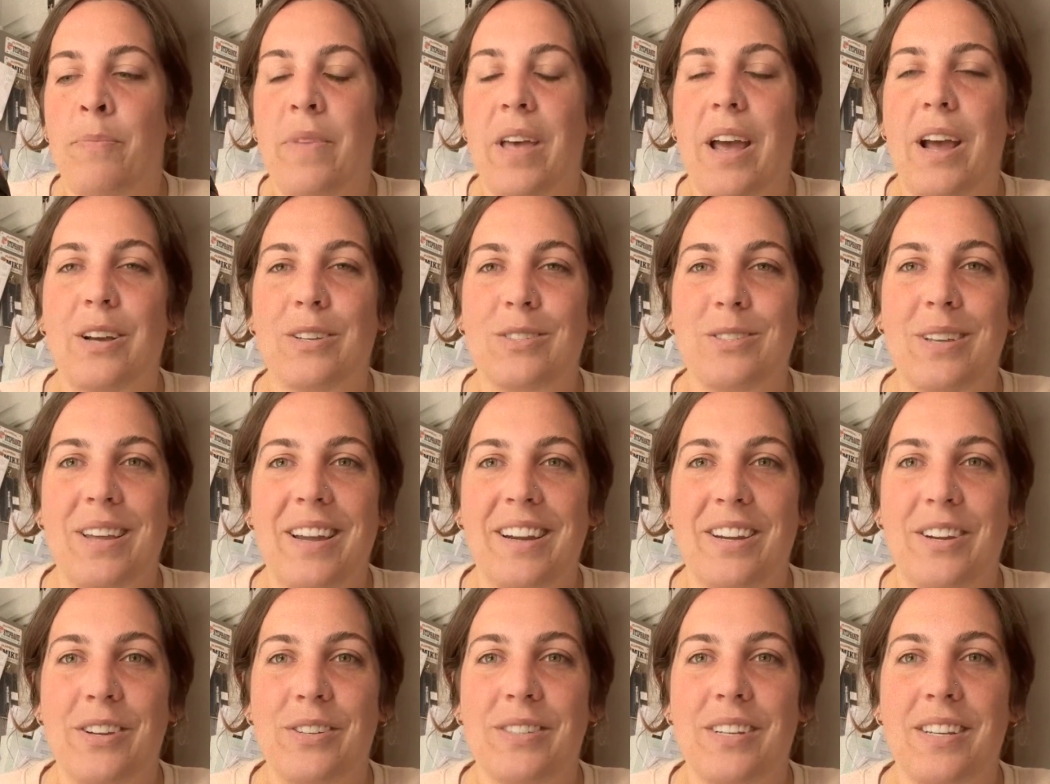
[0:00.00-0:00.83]
I also
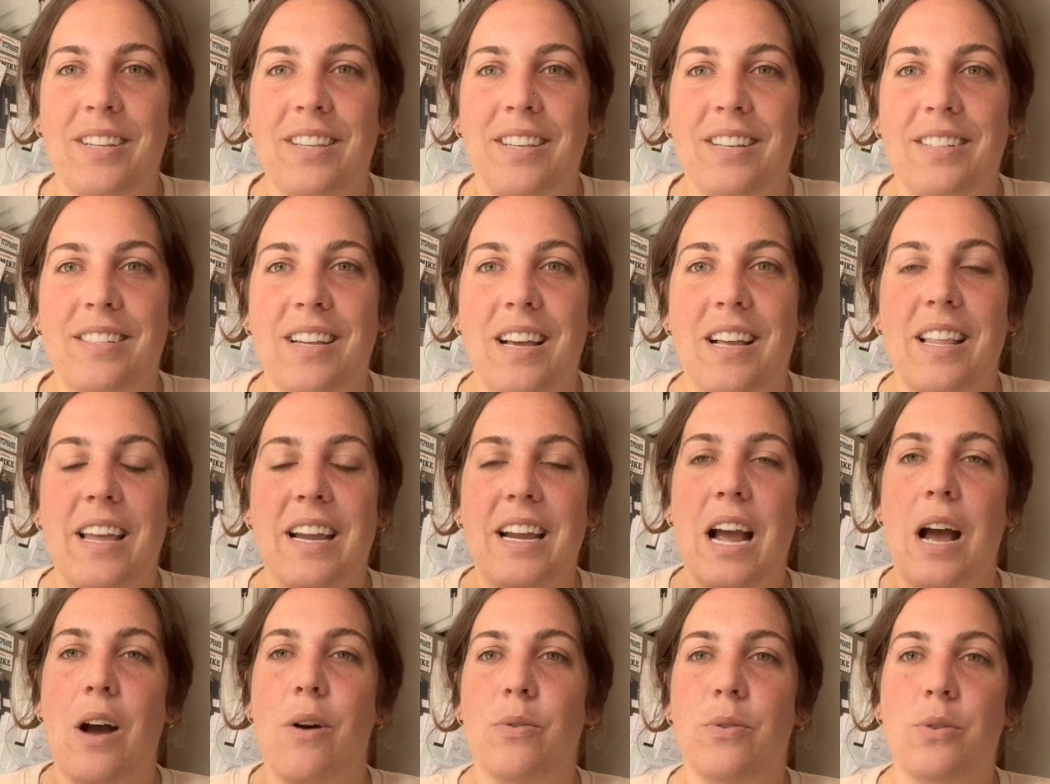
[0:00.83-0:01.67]
like using this at
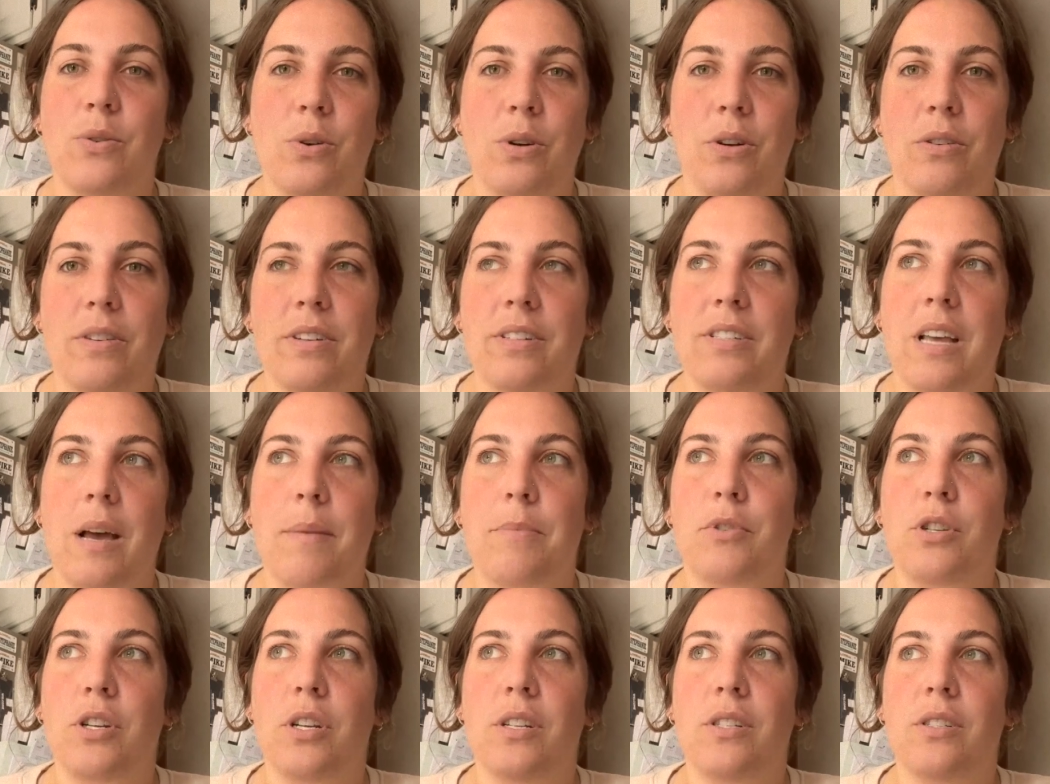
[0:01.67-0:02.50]
like outdoor
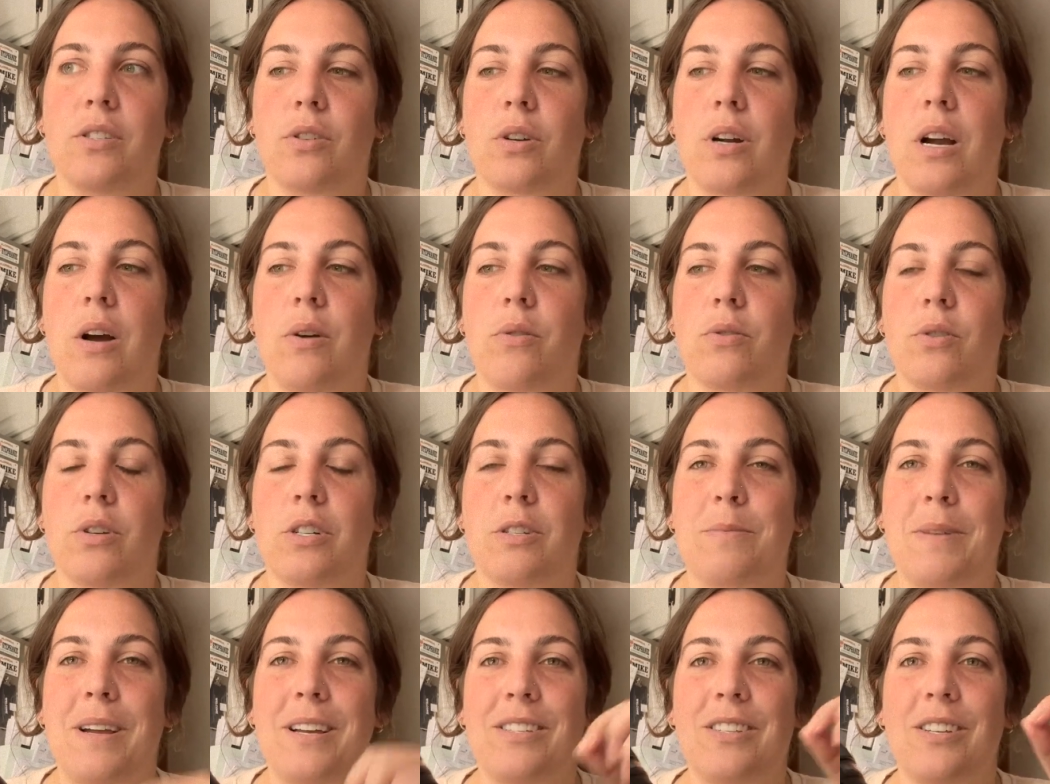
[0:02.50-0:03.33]
receptions or outdoor
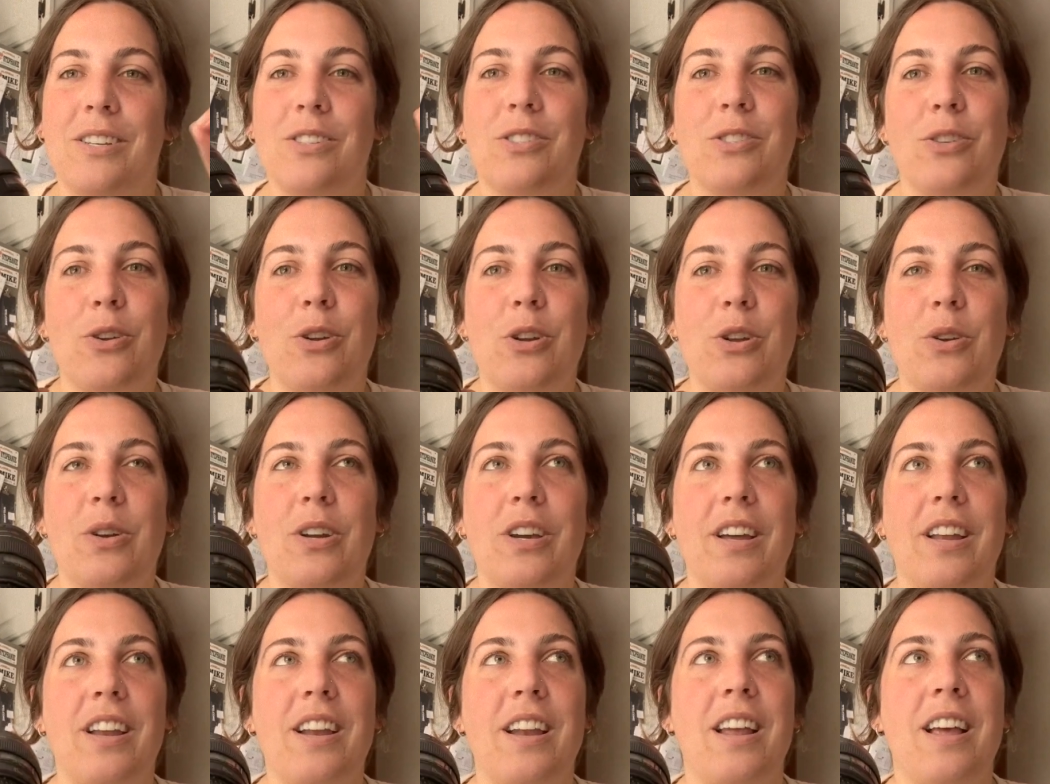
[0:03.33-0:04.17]
spaces, so you
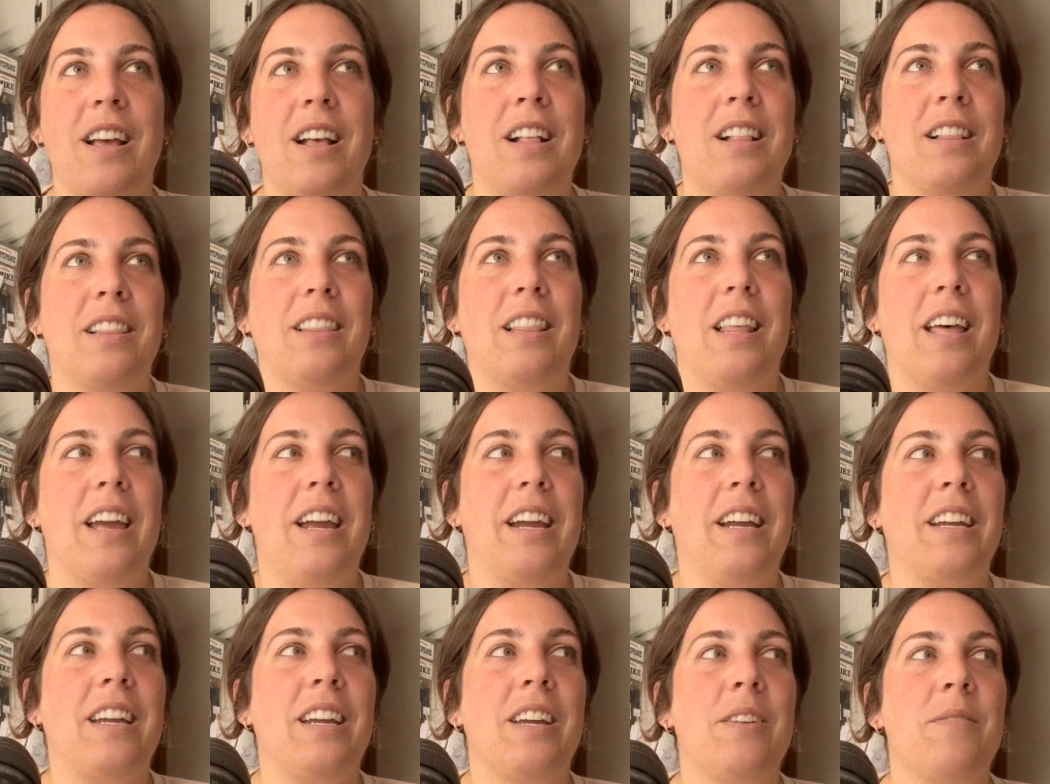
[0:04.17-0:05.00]
can
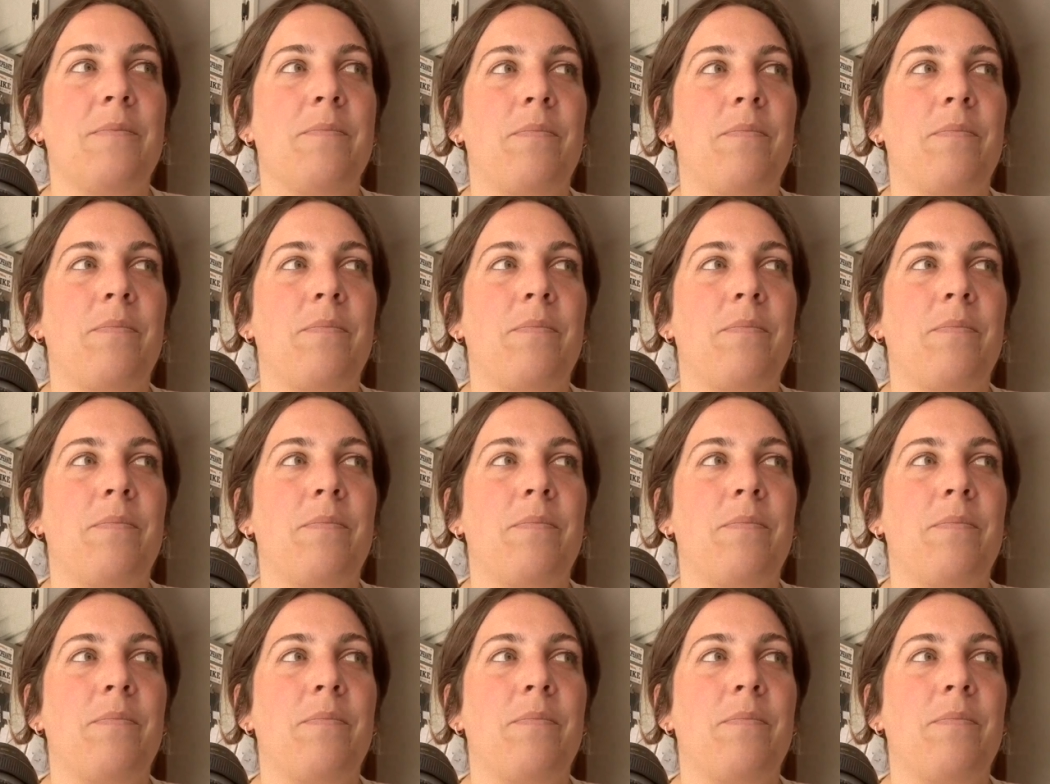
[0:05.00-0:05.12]
like